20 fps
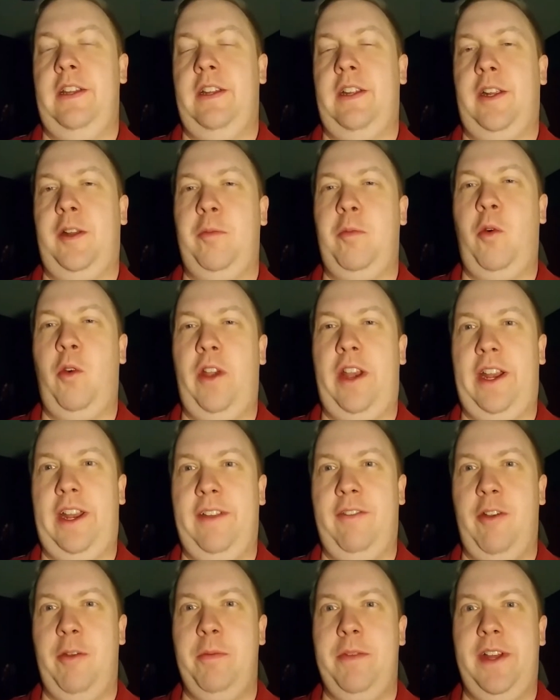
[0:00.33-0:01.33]
Good morning,
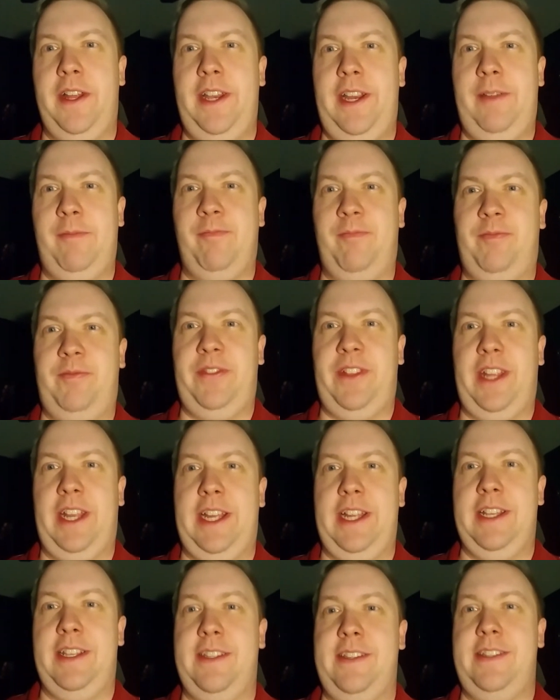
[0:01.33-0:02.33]
everybody.
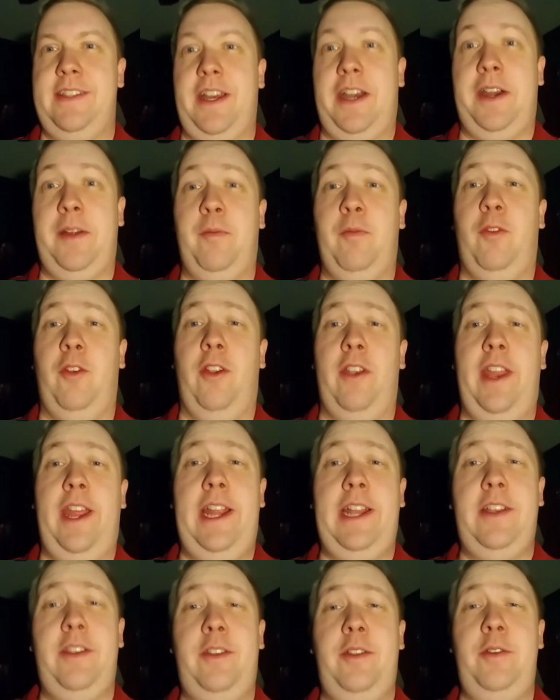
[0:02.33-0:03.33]
It's time for
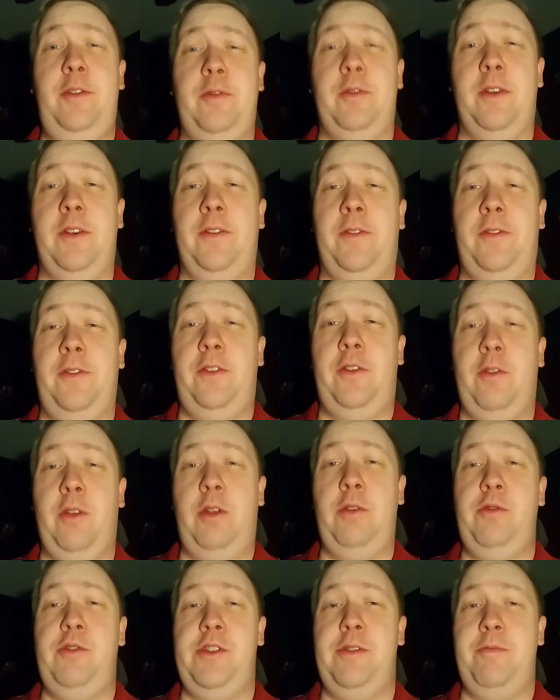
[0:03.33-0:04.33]
day 2 of
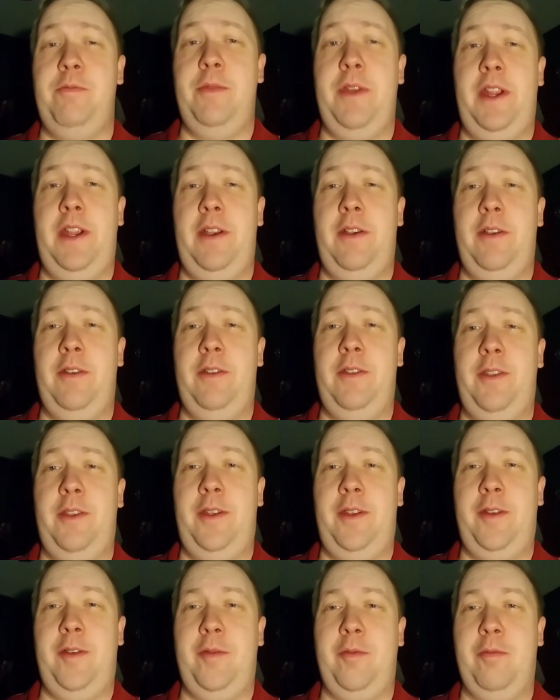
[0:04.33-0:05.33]
Trojanpear's
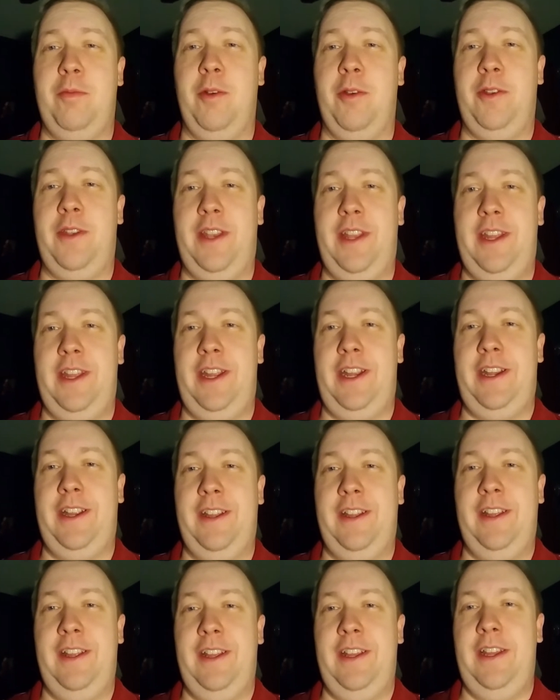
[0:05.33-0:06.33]
birthday,
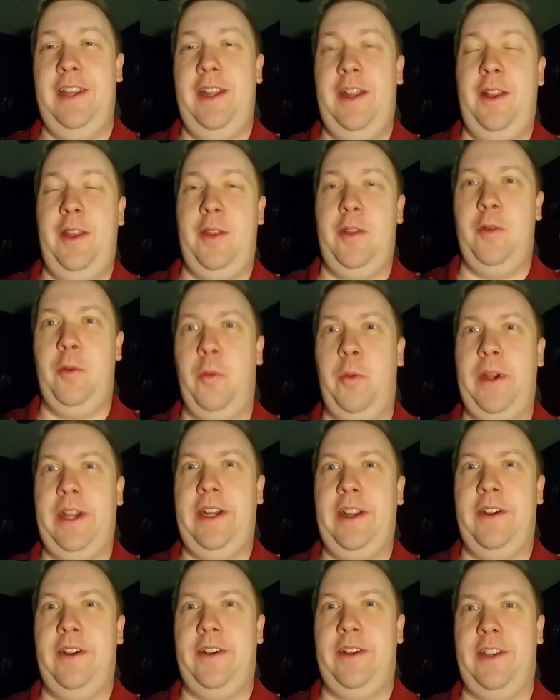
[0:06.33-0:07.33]
the week
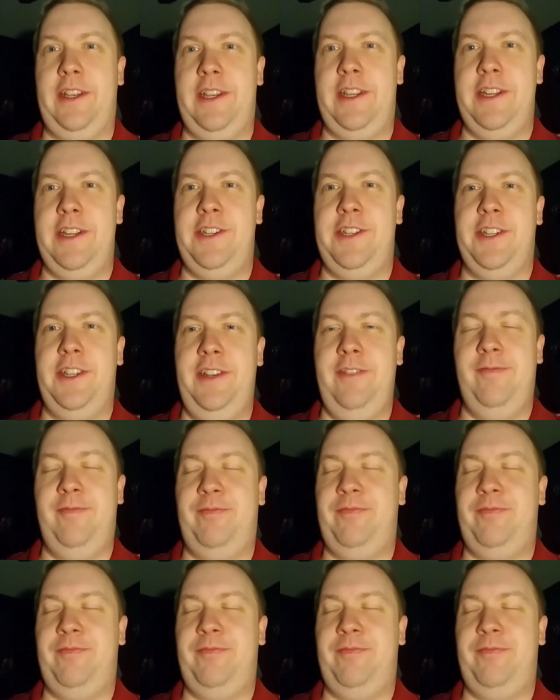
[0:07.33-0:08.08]
on edition.